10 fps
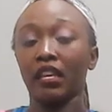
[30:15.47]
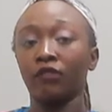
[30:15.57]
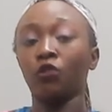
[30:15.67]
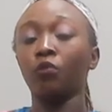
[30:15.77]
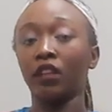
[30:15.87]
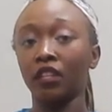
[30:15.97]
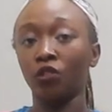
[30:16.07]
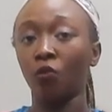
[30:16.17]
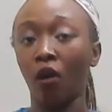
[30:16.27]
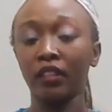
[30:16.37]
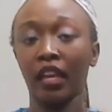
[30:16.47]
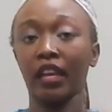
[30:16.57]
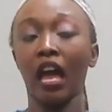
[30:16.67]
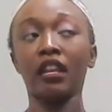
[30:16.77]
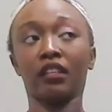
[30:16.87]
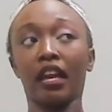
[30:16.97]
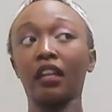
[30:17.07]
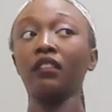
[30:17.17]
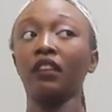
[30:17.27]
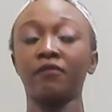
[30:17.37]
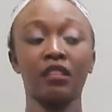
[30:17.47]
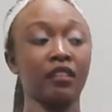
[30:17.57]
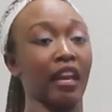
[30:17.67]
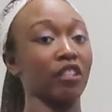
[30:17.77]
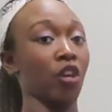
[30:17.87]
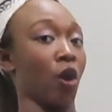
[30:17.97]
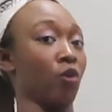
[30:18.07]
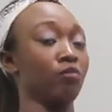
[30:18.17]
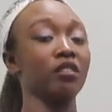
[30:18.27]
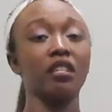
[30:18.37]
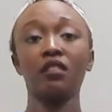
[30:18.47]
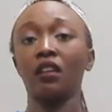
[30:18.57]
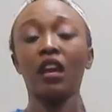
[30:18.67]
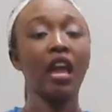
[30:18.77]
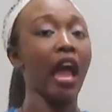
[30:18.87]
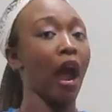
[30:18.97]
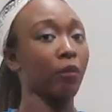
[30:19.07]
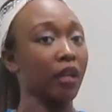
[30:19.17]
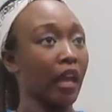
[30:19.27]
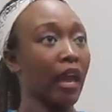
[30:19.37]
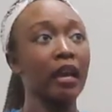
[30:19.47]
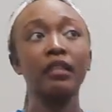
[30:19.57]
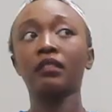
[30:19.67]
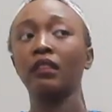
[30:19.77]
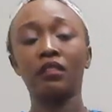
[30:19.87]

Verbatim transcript: Like if you really do want that kind of like a lifted, like toned and hourglass,